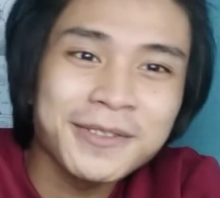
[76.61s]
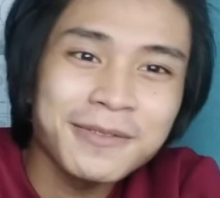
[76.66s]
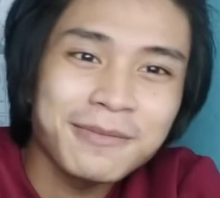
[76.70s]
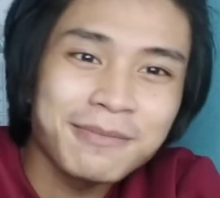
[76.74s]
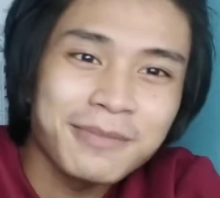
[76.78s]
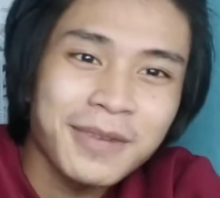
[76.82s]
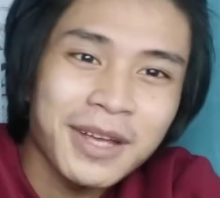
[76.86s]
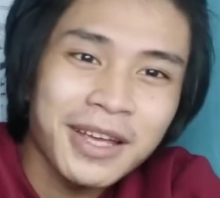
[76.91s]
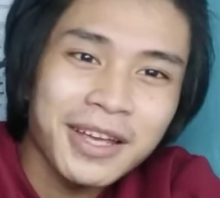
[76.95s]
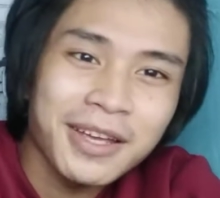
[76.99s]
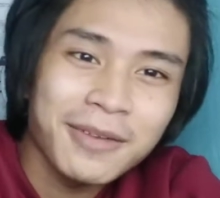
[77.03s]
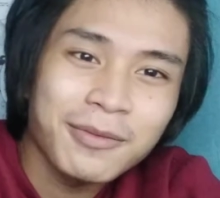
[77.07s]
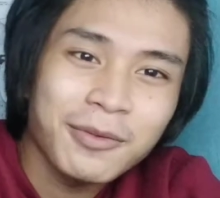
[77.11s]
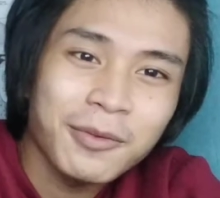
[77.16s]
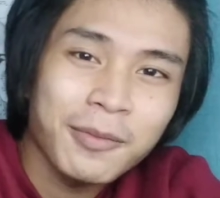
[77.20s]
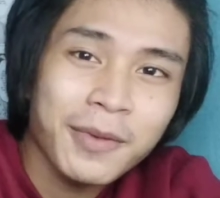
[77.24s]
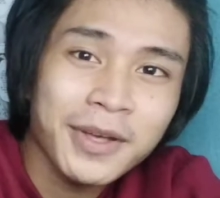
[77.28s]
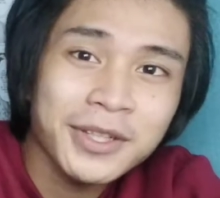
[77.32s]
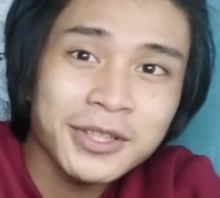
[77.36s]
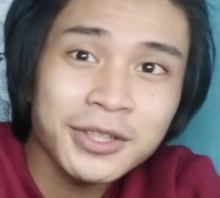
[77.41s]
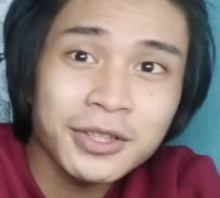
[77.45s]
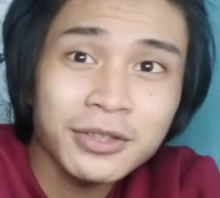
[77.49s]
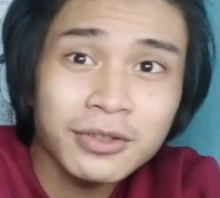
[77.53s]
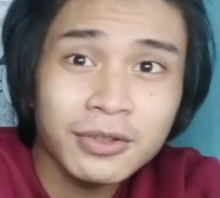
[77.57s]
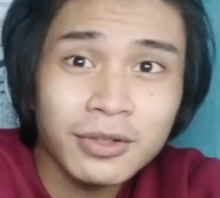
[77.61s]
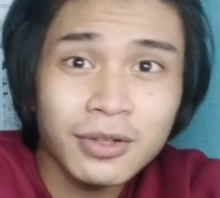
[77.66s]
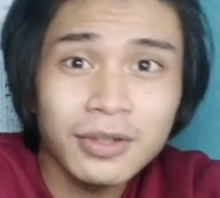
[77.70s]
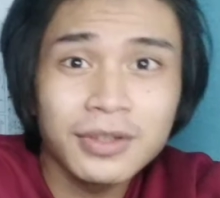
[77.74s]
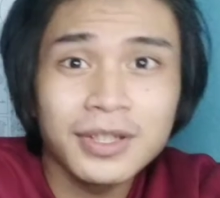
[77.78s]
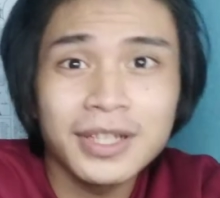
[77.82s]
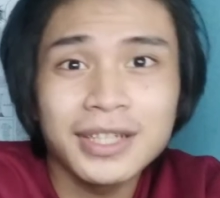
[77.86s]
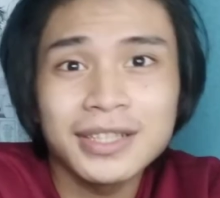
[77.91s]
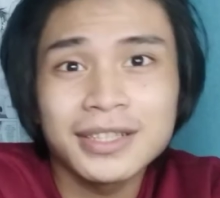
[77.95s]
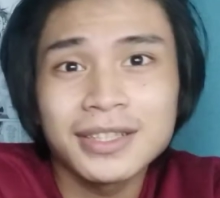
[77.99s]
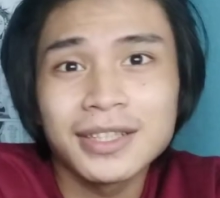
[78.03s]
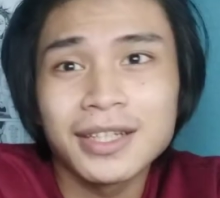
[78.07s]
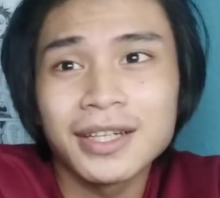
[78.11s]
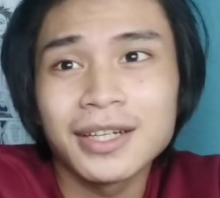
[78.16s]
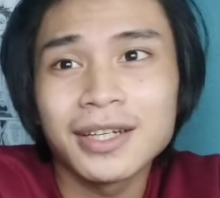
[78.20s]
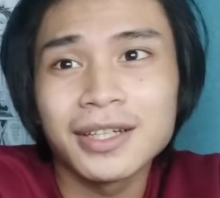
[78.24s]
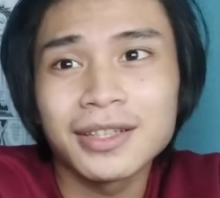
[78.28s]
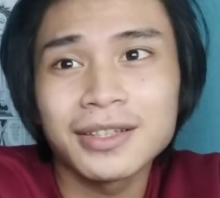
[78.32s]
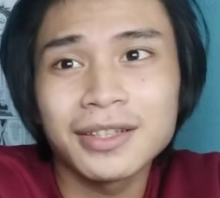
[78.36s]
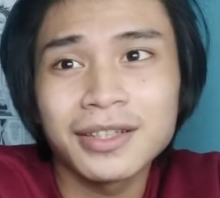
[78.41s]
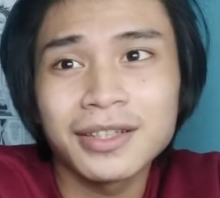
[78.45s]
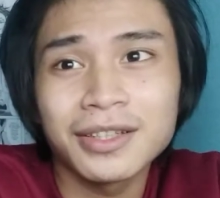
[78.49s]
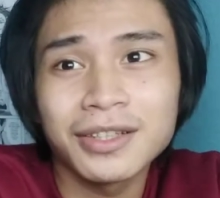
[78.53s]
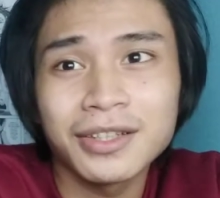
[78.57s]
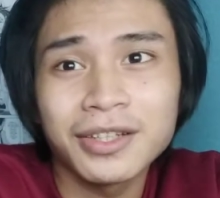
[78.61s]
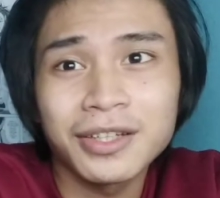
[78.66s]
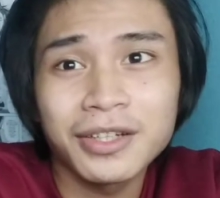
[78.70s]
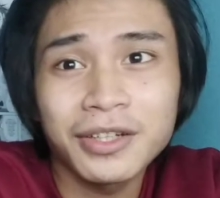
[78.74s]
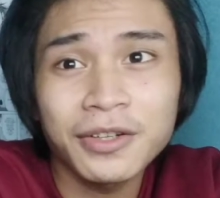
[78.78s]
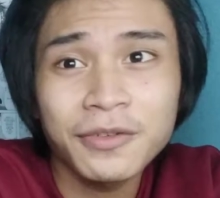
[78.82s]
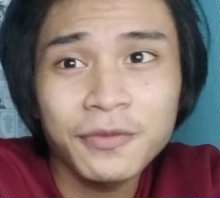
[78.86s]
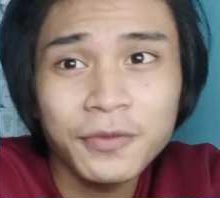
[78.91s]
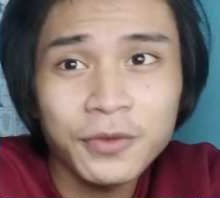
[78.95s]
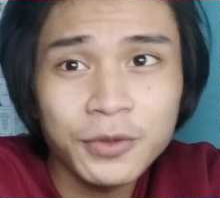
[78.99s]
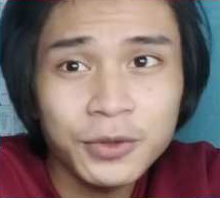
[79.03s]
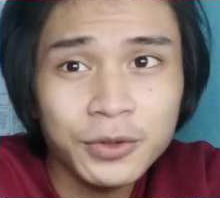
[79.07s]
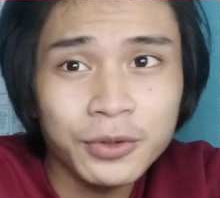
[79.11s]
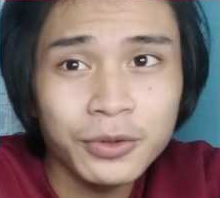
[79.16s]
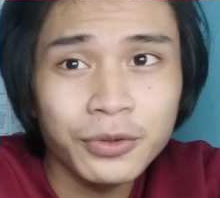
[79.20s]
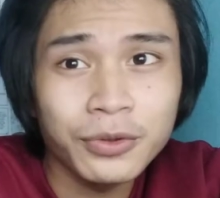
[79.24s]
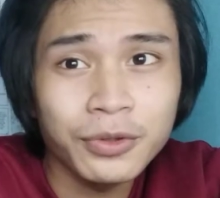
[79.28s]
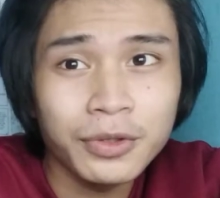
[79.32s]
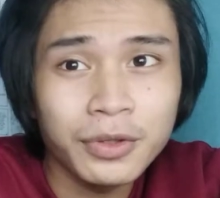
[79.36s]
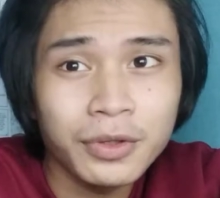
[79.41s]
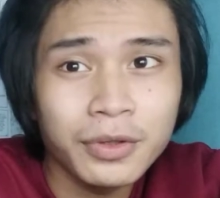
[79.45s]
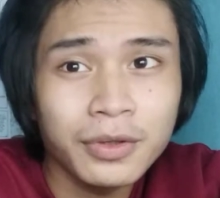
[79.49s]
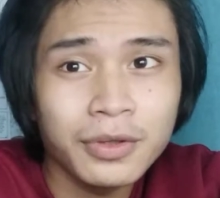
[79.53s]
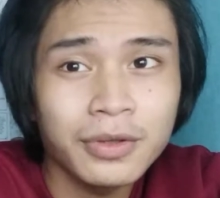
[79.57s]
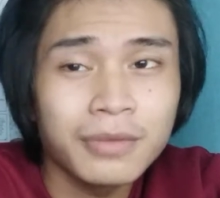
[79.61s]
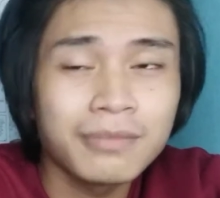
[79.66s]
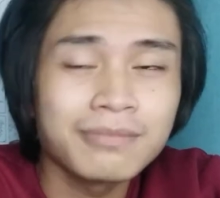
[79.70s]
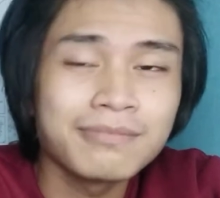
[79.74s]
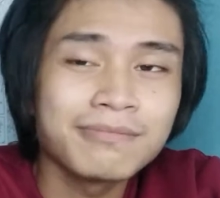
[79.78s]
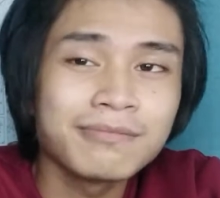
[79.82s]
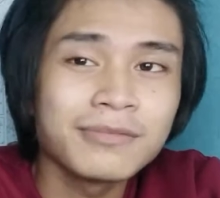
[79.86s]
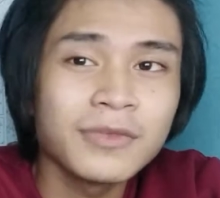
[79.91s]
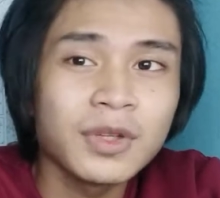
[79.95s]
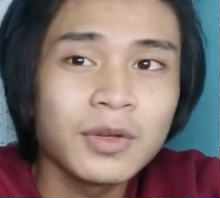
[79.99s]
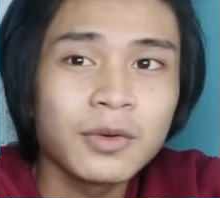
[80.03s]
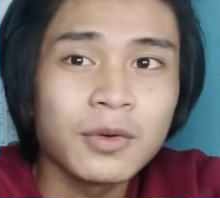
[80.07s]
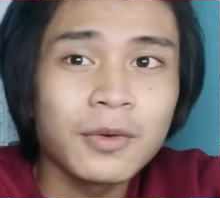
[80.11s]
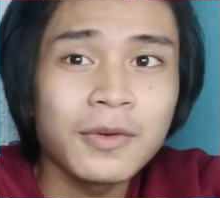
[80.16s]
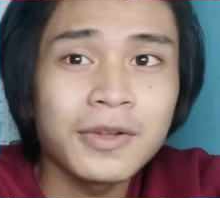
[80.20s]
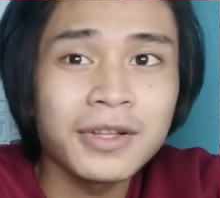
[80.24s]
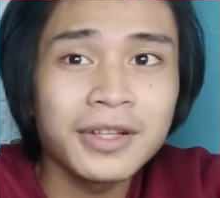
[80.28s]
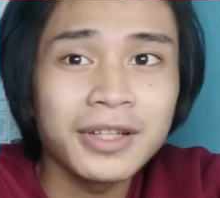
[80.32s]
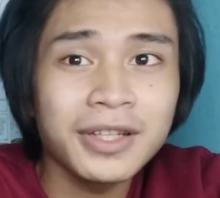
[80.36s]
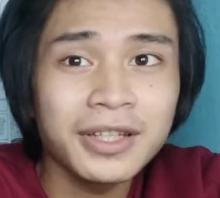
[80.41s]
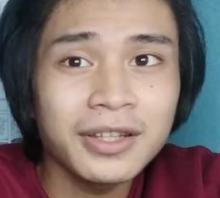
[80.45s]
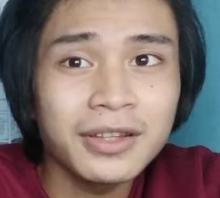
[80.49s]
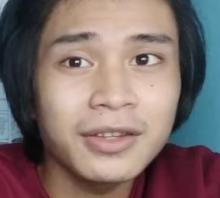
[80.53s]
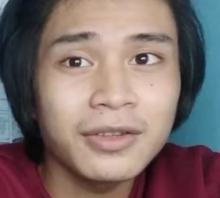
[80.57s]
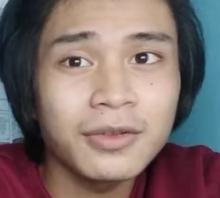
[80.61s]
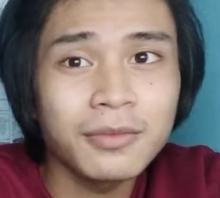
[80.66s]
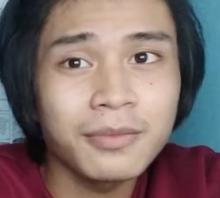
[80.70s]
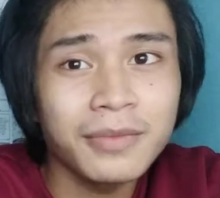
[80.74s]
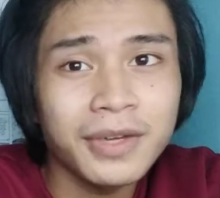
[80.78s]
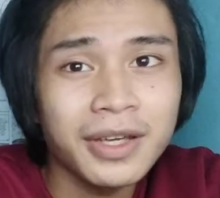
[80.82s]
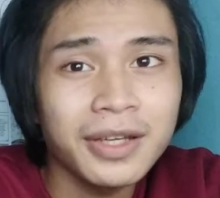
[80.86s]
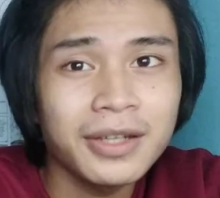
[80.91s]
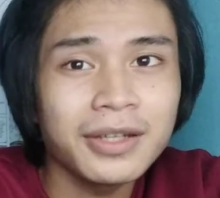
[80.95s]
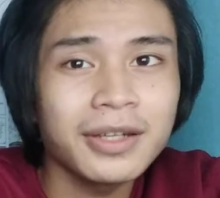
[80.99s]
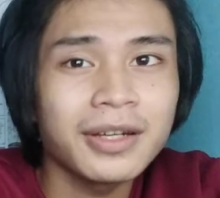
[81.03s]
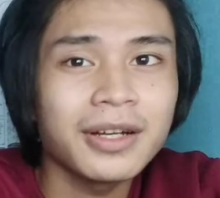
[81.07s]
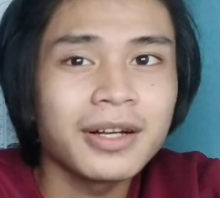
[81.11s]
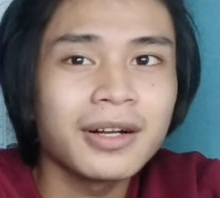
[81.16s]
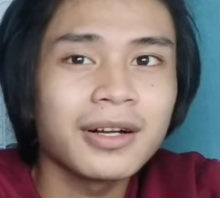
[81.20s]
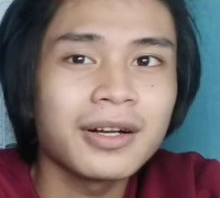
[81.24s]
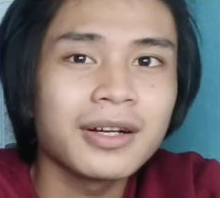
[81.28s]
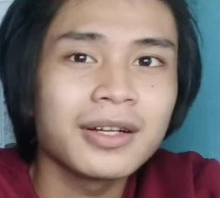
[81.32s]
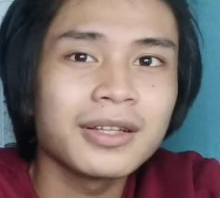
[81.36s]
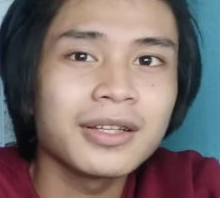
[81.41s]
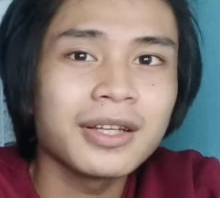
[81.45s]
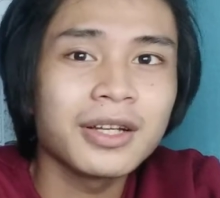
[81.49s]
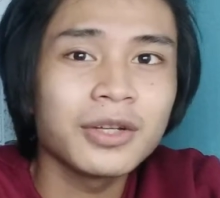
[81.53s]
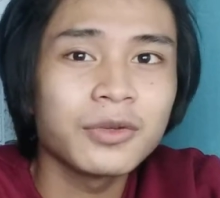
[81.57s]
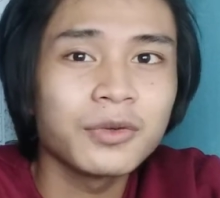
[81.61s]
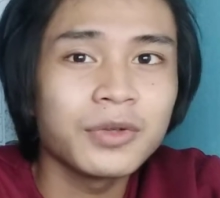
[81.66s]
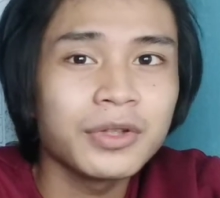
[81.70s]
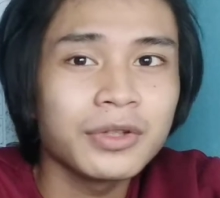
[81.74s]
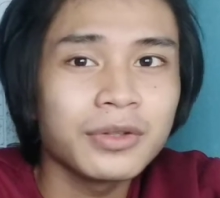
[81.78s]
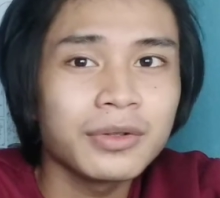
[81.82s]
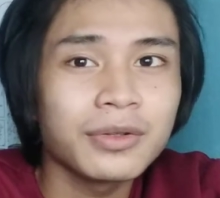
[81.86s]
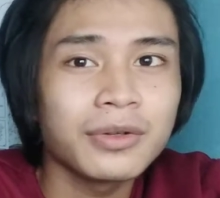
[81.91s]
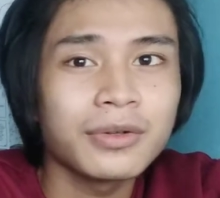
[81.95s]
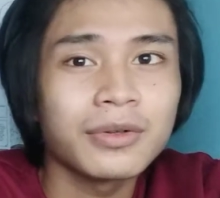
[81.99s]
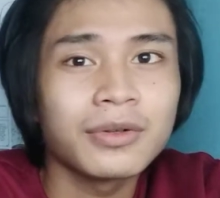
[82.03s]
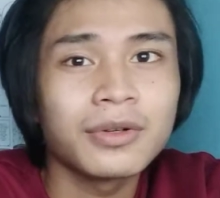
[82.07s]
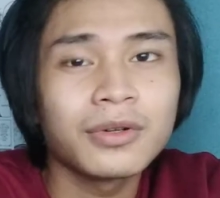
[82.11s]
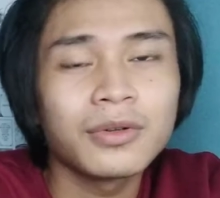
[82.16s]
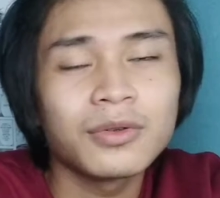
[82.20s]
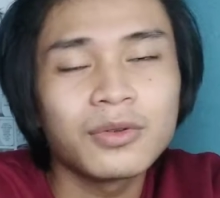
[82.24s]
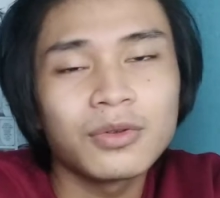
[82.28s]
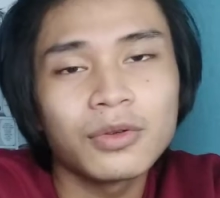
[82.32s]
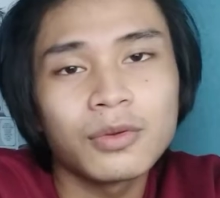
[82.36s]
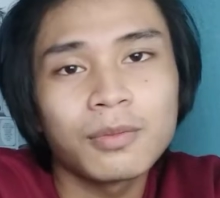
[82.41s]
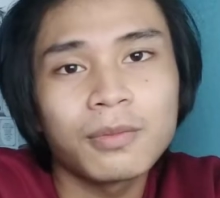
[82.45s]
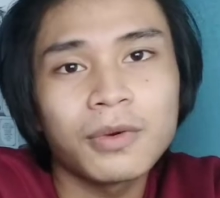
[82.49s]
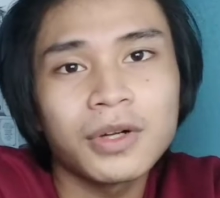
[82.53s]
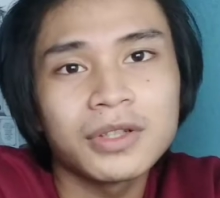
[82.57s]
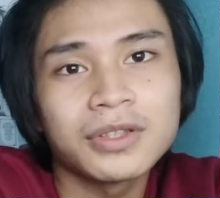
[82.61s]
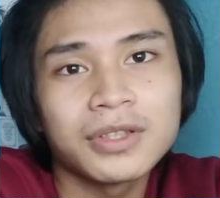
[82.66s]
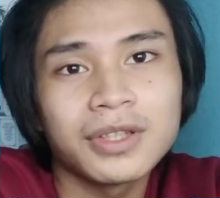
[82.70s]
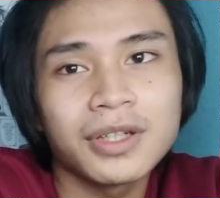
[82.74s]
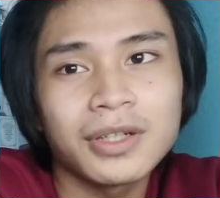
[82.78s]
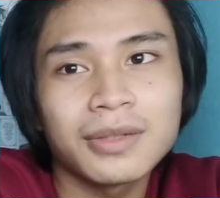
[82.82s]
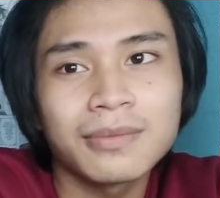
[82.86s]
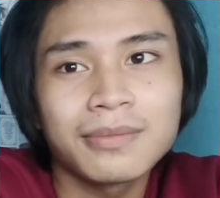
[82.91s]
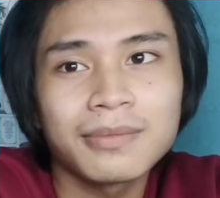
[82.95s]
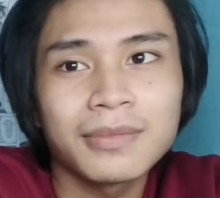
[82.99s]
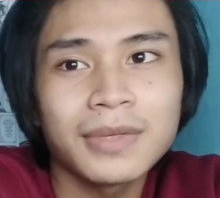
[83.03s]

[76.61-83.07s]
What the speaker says: my professor told us that in the near future, we will need to make an Arduino Uno project.